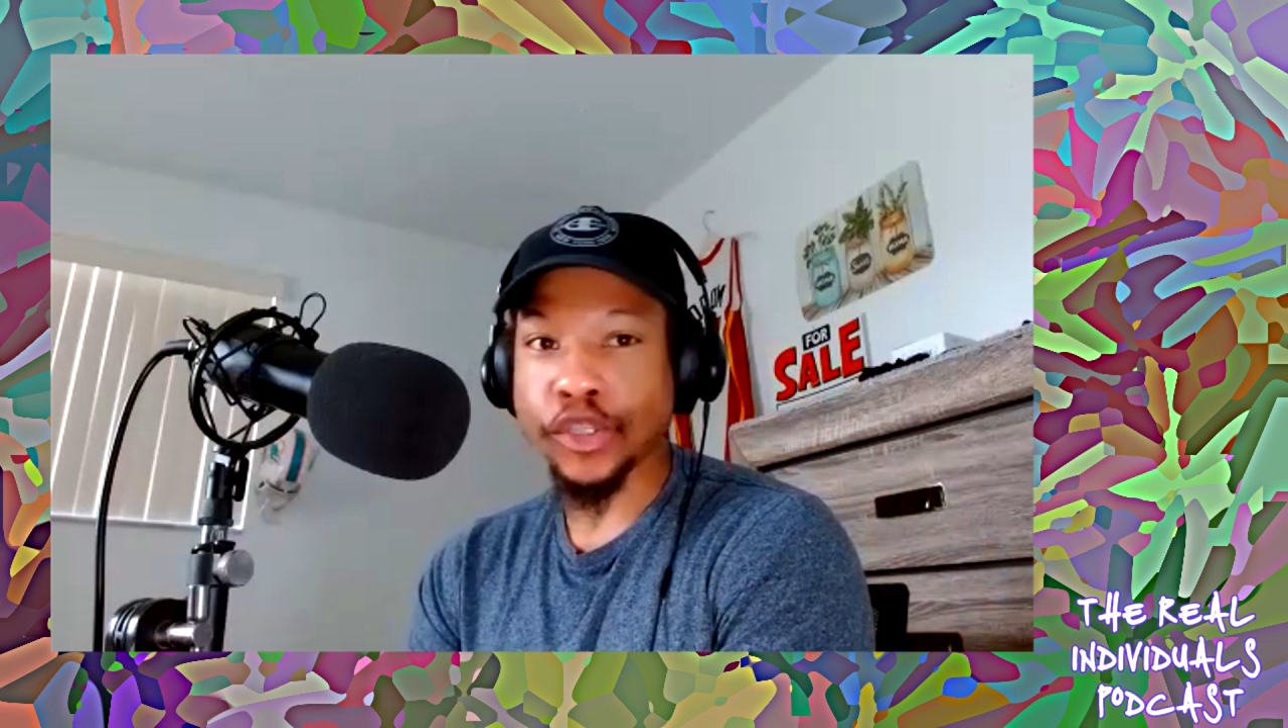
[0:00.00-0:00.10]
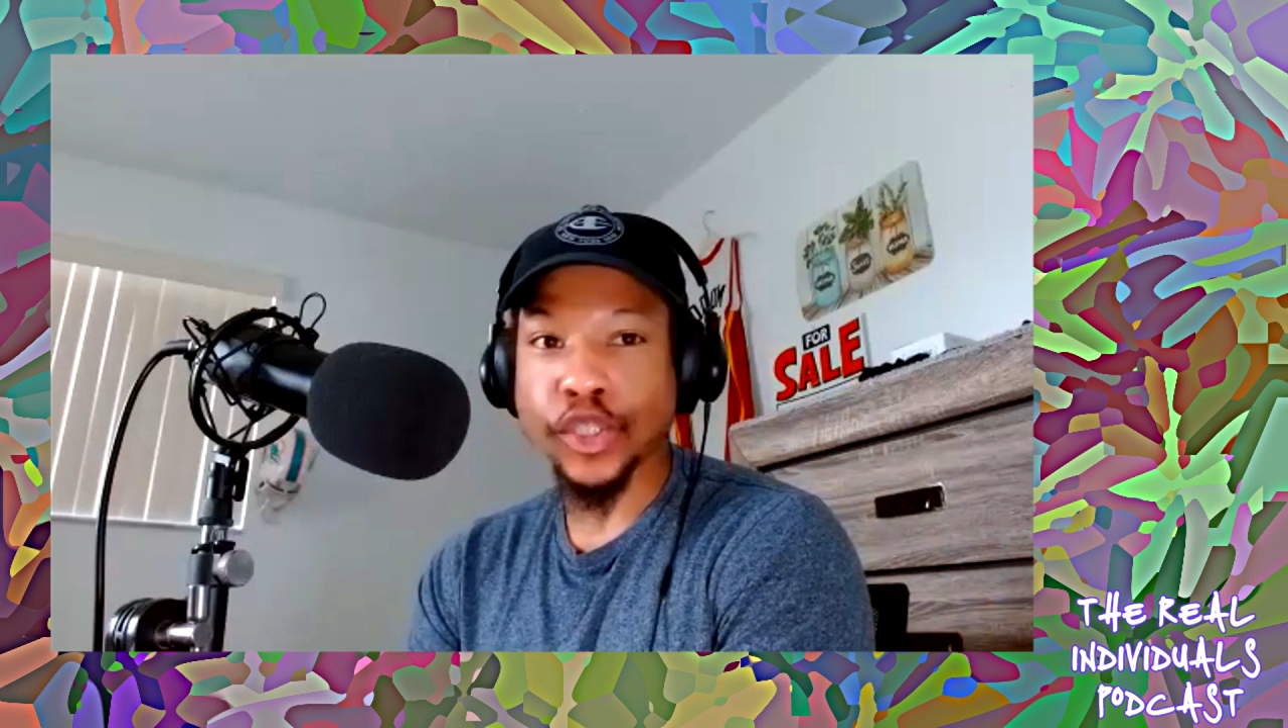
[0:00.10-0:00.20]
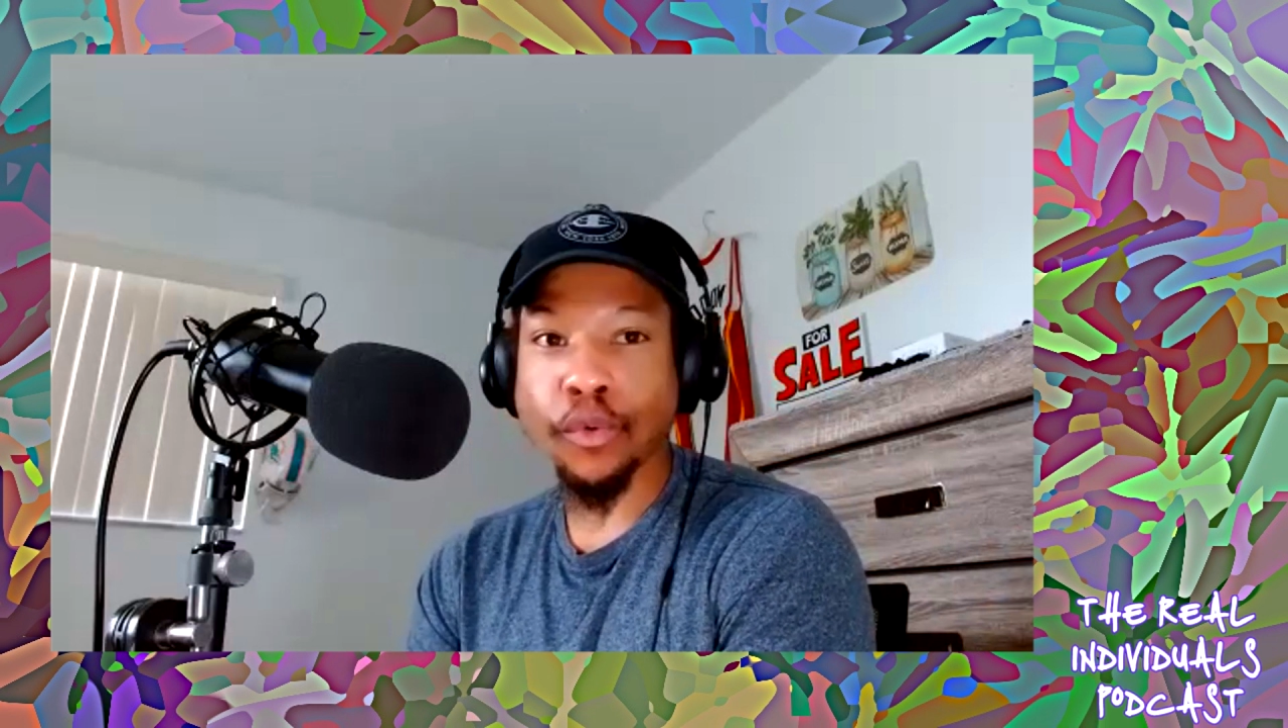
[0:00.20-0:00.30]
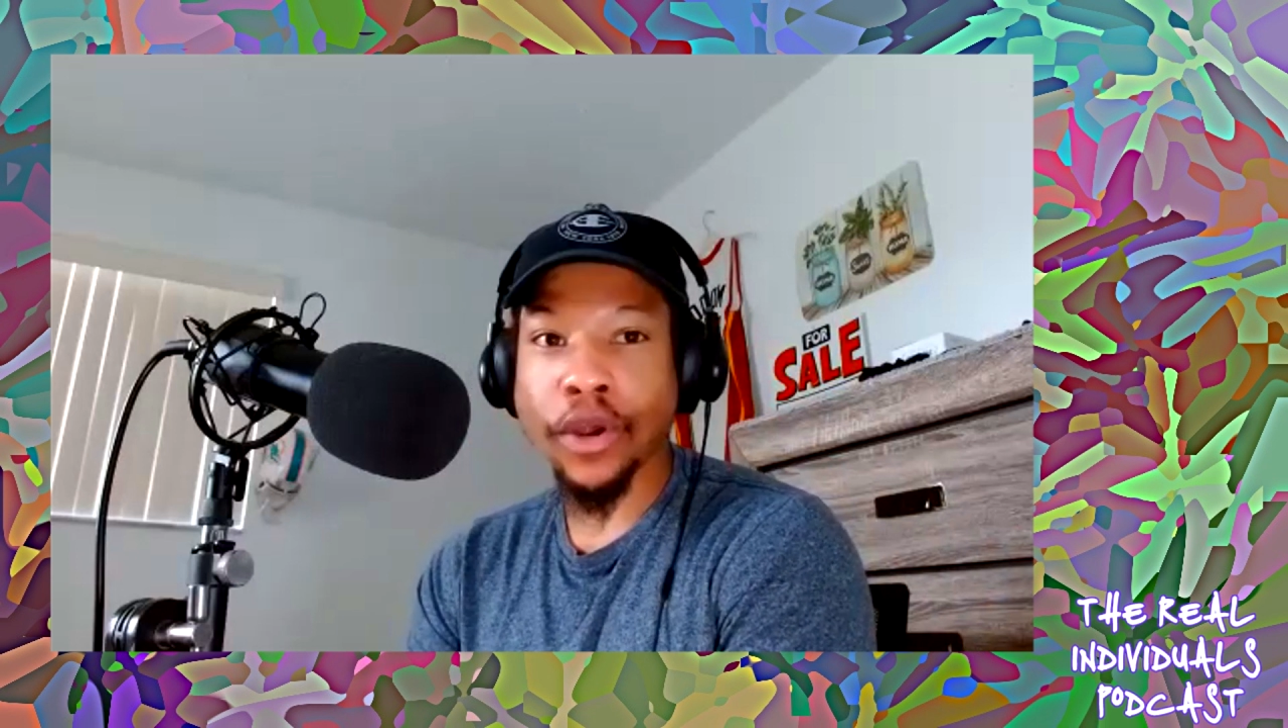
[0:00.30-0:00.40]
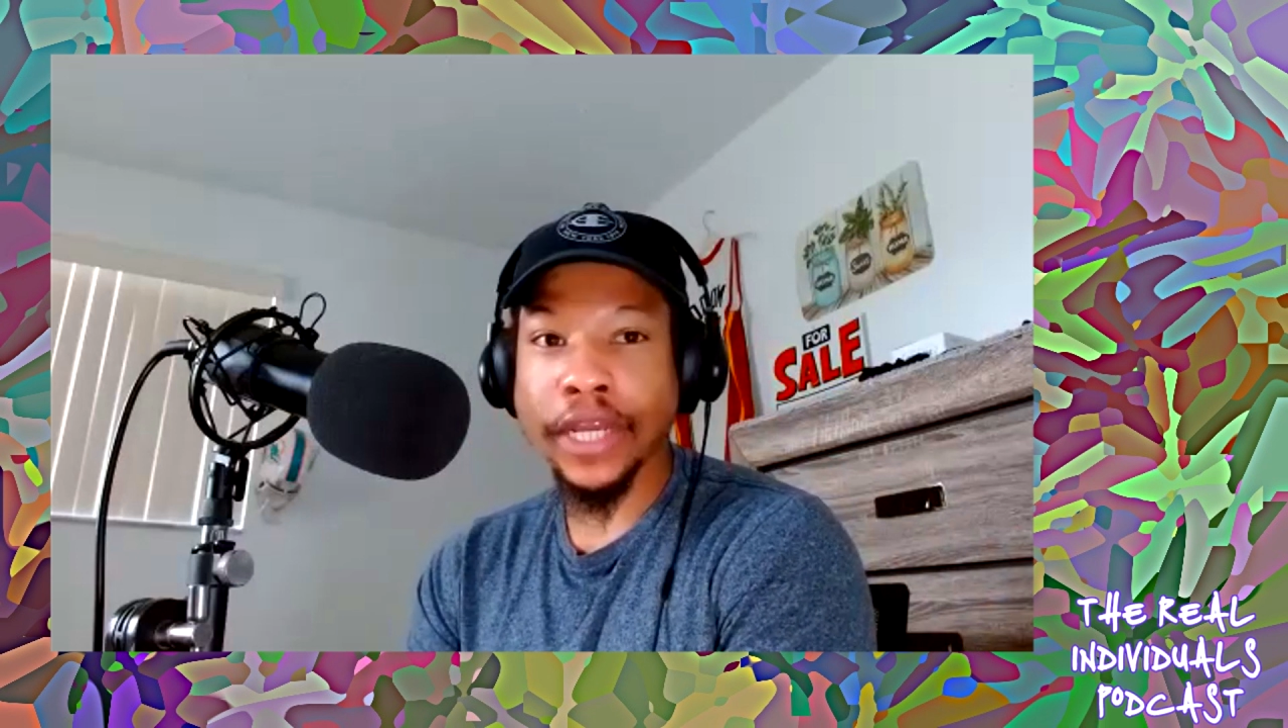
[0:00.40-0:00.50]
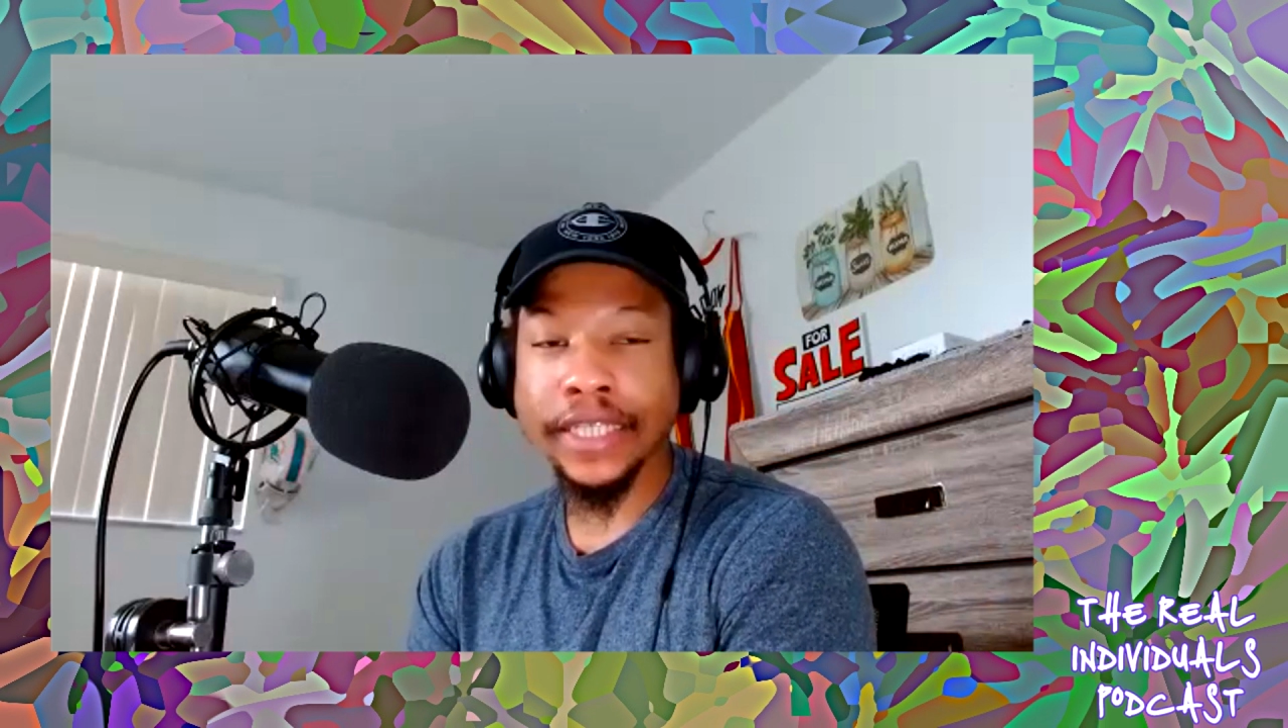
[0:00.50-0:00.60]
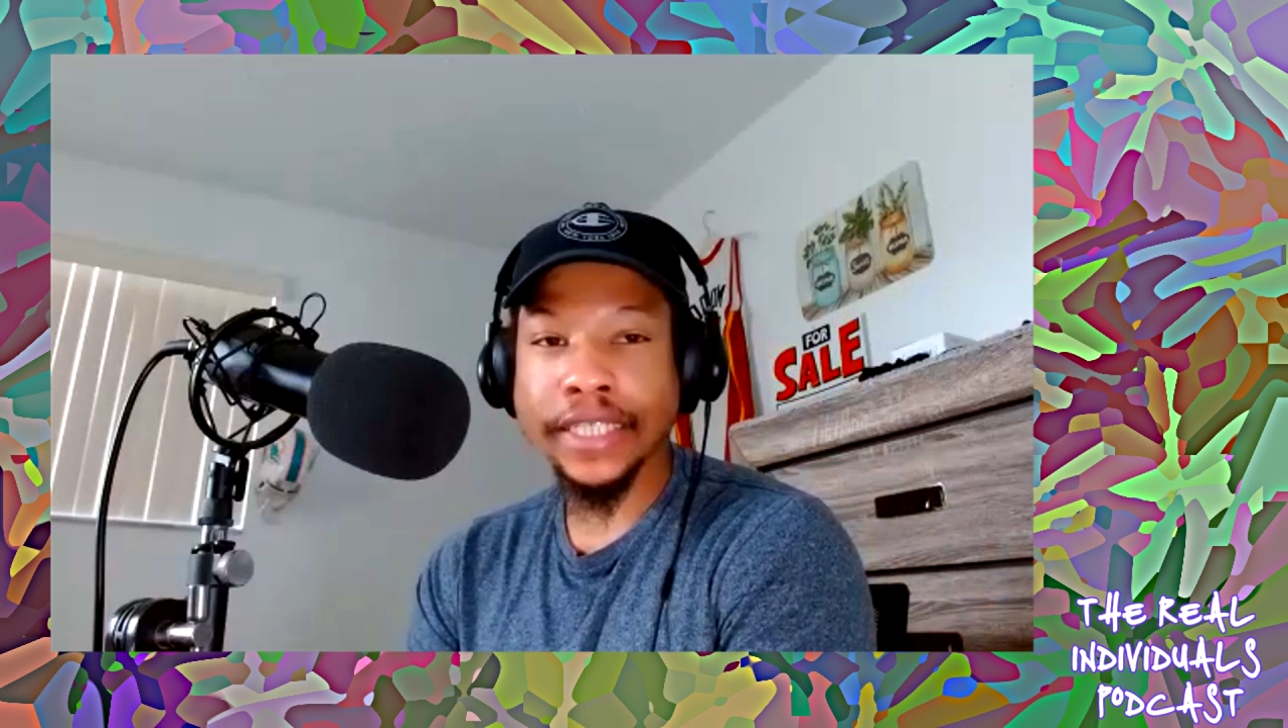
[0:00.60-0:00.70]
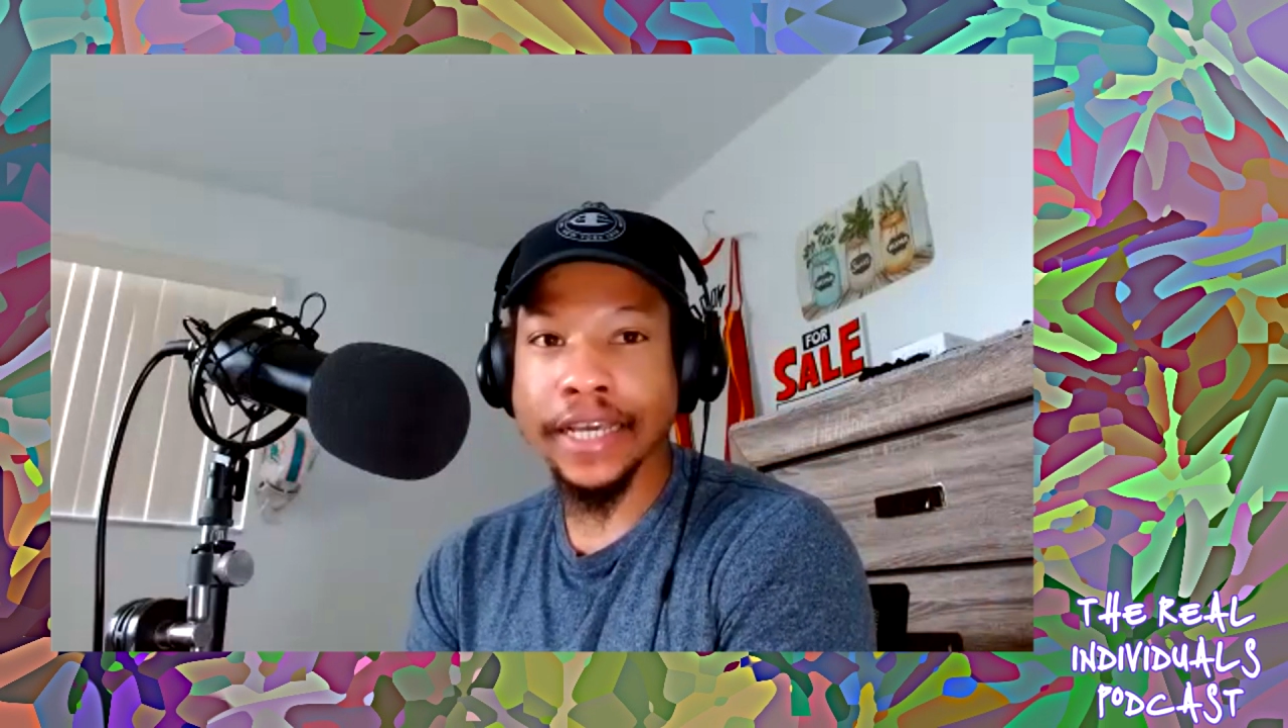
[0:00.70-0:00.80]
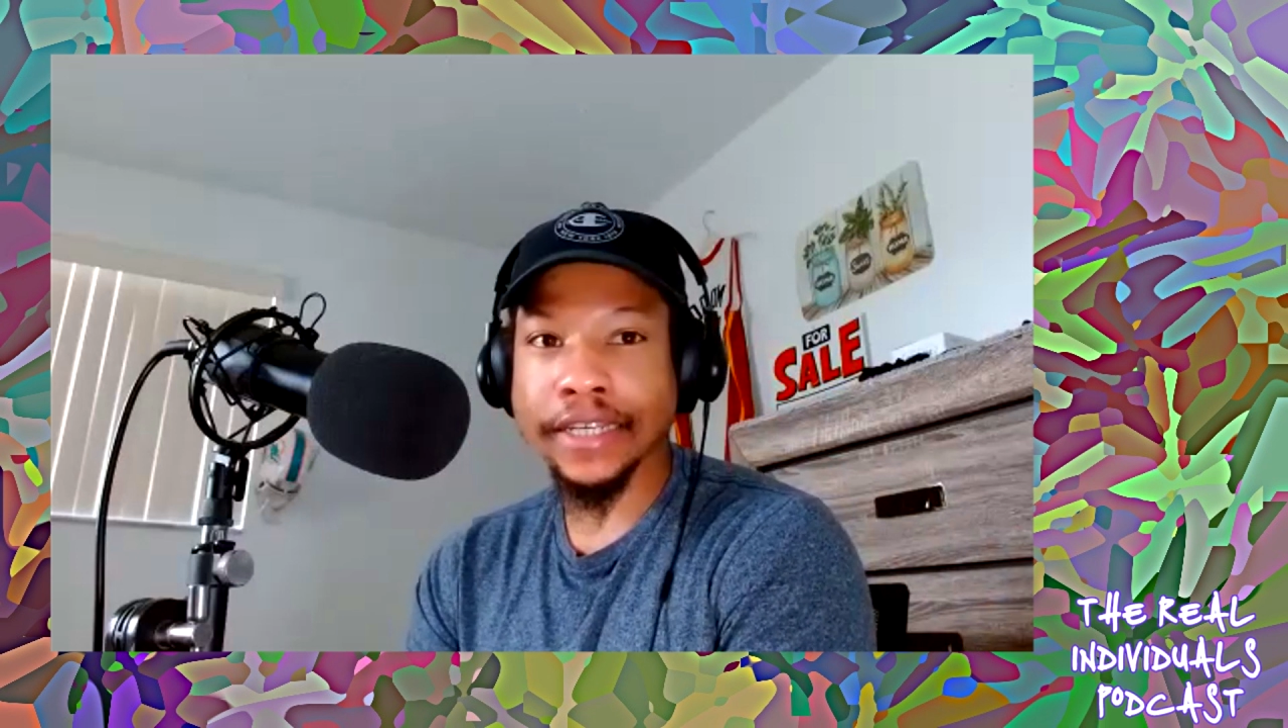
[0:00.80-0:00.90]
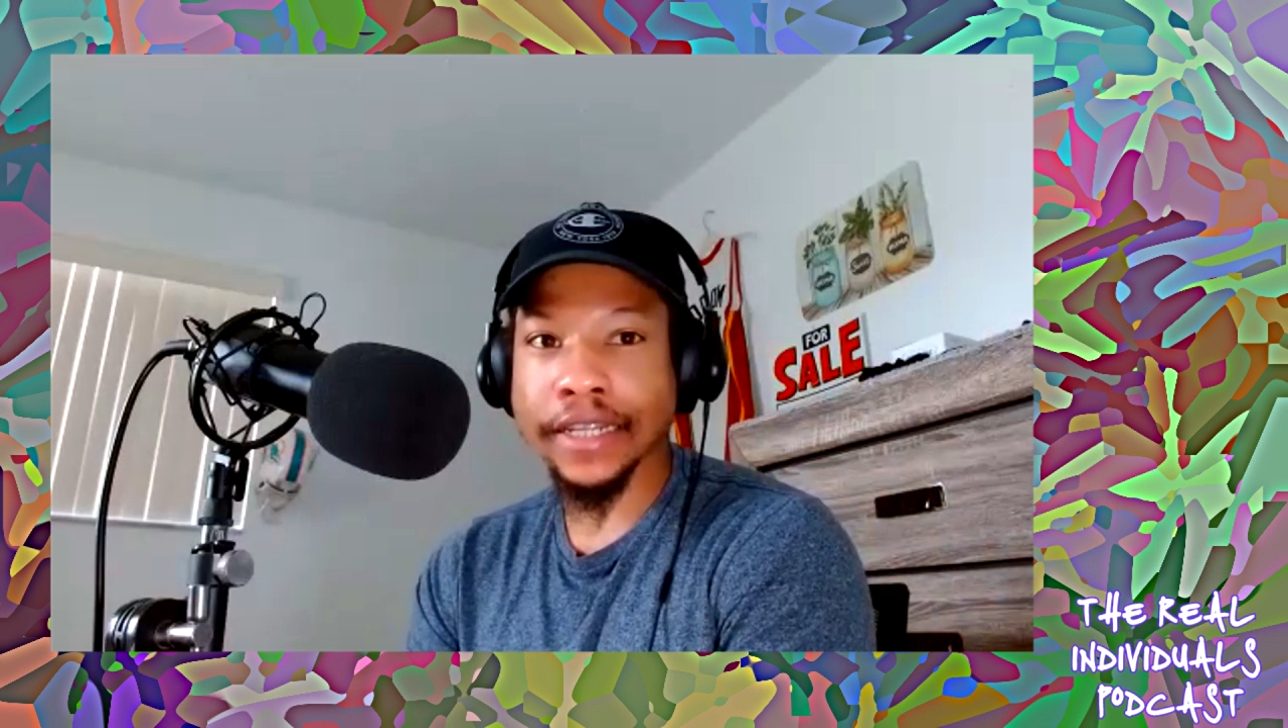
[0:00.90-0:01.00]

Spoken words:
2010